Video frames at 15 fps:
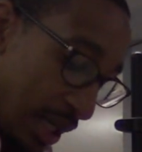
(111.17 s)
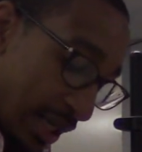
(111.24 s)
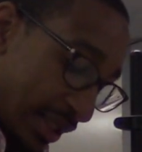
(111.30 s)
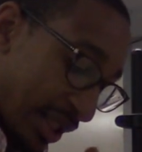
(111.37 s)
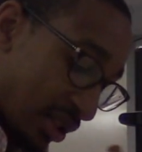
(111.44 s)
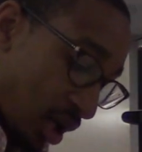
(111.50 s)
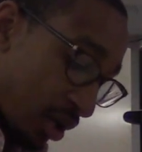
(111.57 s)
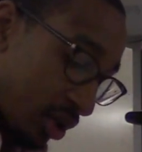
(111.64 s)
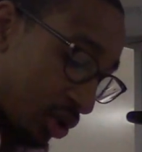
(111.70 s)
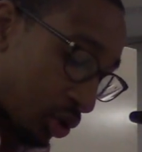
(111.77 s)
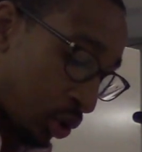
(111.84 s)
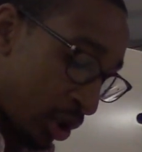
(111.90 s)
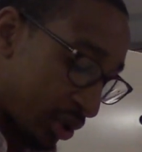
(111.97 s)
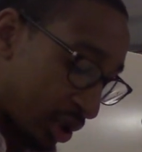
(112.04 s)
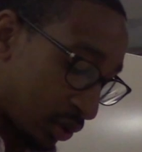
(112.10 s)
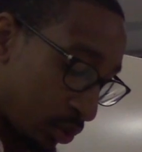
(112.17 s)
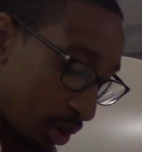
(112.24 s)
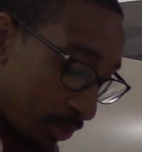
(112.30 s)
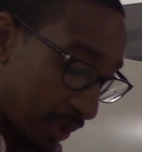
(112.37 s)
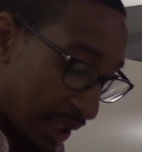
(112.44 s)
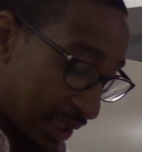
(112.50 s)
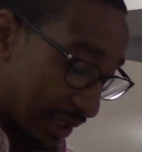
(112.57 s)
It says, are the choices we
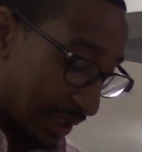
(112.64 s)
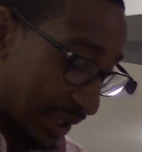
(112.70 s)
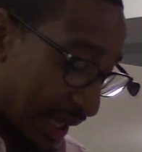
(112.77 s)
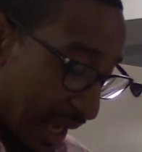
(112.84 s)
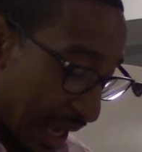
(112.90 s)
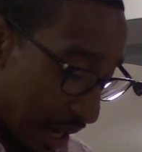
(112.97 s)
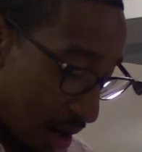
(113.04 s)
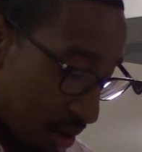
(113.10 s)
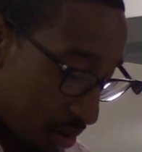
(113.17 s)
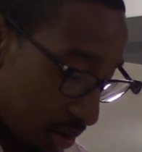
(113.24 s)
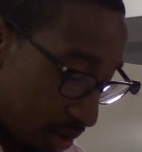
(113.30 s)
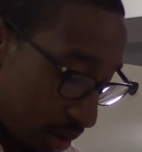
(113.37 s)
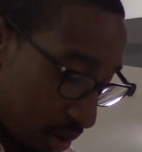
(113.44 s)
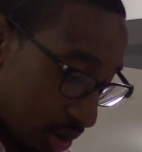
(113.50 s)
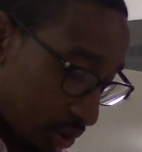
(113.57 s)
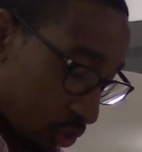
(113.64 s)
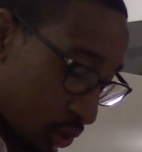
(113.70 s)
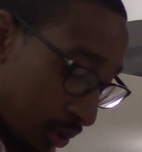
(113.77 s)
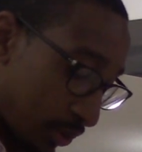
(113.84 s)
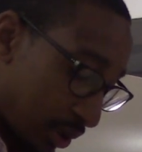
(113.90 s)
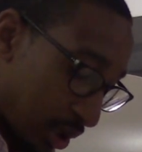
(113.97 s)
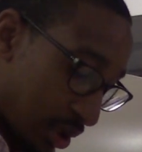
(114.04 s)
are making now
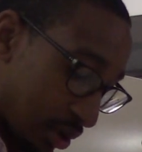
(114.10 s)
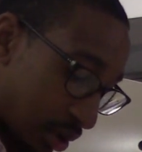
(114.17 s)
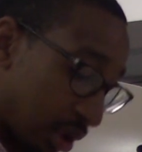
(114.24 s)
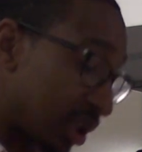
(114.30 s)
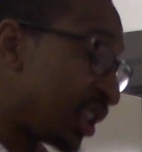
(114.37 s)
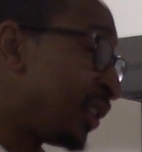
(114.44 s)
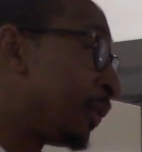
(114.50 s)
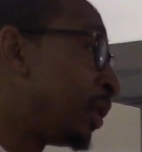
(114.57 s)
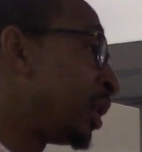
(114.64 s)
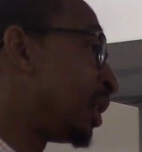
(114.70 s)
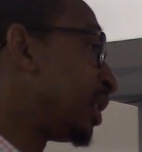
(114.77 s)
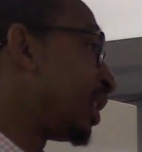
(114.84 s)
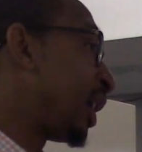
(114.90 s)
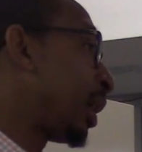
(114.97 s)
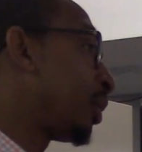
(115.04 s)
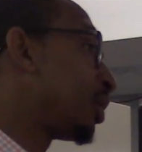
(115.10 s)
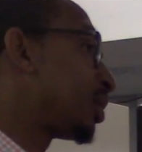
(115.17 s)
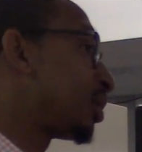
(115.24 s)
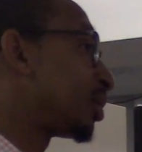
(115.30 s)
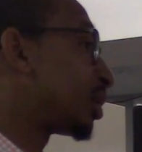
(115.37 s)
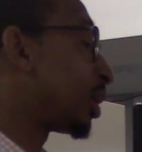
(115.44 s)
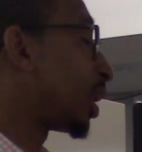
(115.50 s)
contributing to leave it in
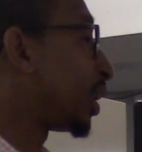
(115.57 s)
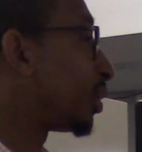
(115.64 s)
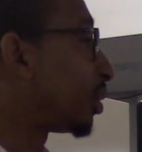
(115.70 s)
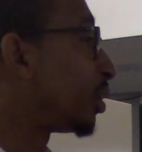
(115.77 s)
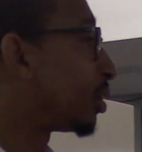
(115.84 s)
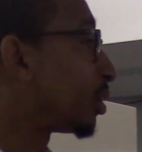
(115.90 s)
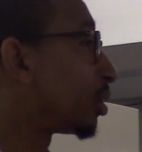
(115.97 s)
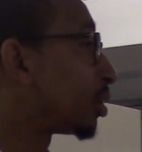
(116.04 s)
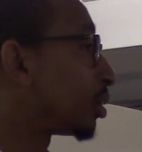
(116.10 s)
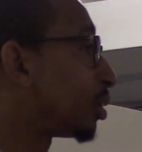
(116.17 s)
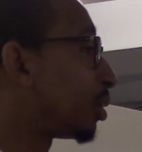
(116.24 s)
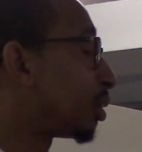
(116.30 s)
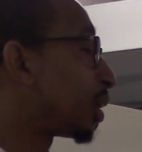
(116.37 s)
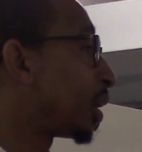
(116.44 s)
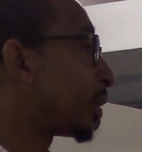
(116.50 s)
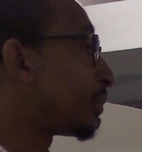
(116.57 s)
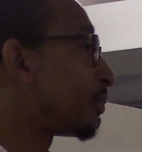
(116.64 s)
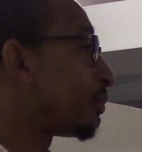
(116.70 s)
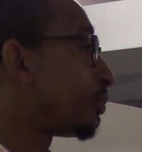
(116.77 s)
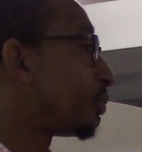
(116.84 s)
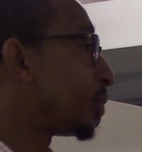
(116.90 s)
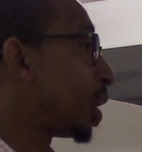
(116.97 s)
inheritance later, okay?
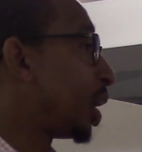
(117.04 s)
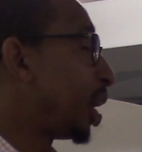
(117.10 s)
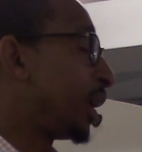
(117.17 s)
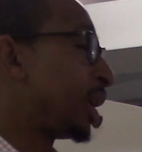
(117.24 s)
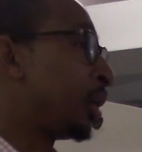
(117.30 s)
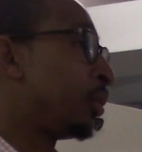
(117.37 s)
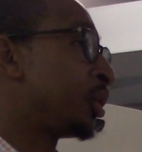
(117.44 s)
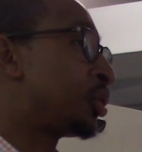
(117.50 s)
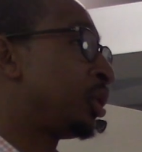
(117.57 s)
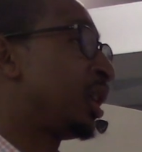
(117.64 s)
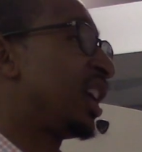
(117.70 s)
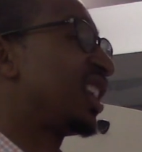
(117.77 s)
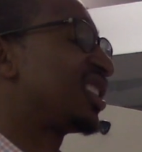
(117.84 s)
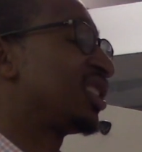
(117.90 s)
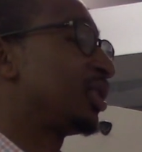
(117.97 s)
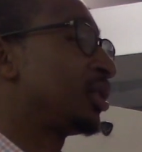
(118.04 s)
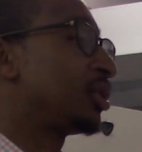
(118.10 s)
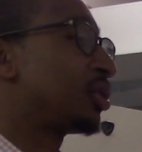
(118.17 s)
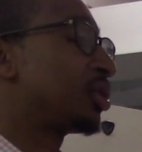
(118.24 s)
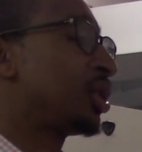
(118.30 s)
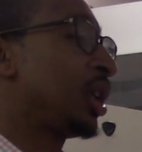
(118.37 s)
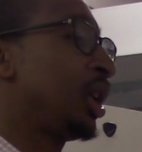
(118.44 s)
And I want you guys to
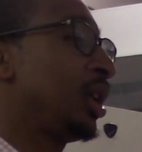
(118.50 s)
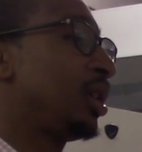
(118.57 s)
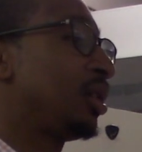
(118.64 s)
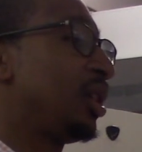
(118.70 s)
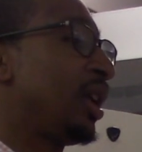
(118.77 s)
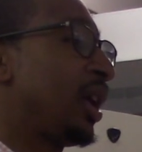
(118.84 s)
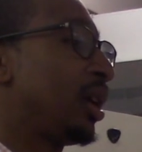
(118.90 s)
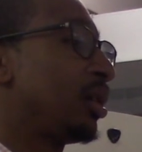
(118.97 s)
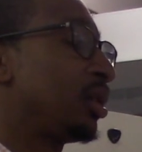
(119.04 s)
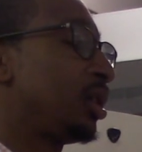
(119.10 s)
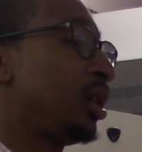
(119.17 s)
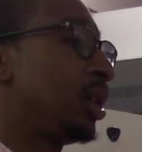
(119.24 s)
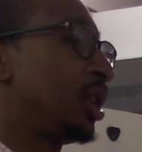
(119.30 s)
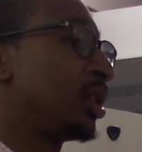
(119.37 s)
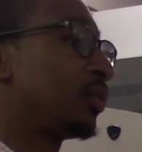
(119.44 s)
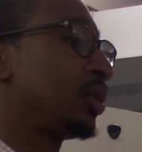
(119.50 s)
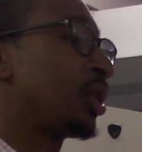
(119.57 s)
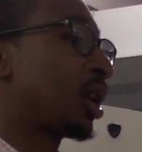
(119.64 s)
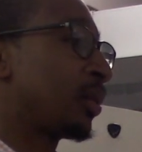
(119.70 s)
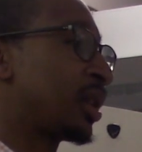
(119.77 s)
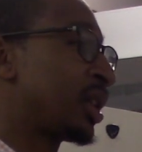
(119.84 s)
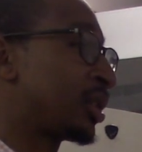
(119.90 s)
understand that, again, as we
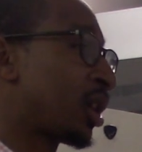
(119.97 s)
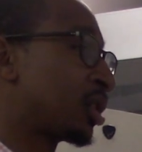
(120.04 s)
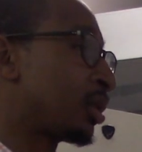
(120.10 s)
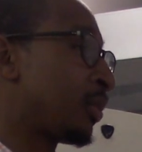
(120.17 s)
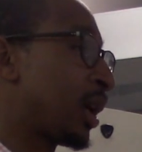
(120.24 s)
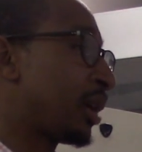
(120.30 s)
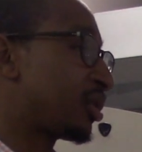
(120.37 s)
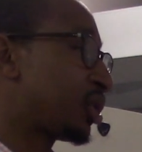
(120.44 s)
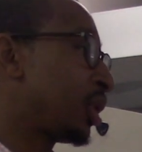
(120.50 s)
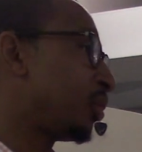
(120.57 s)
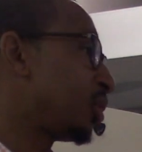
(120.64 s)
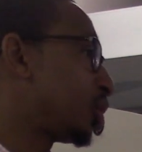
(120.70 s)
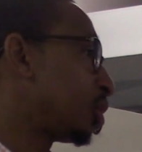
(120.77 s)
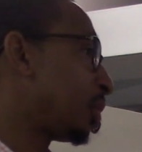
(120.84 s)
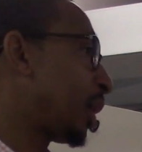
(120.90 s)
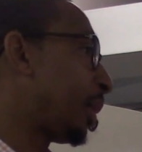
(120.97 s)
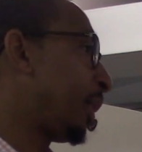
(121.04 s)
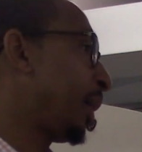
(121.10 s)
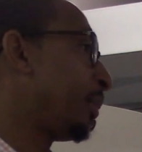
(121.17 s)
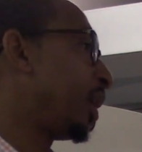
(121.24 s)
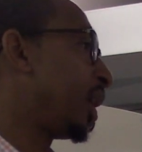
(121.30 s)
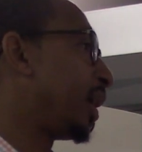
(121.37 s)
talked about, shared with you about
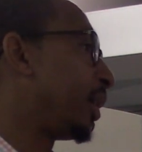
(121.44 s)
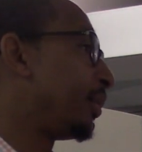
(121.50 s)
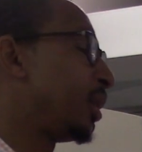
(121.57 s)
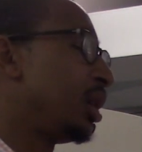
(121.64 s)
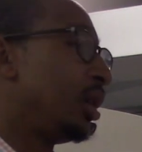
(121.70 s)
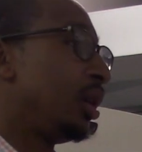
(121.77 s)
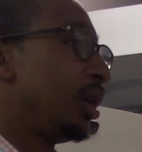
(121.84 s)
my mom.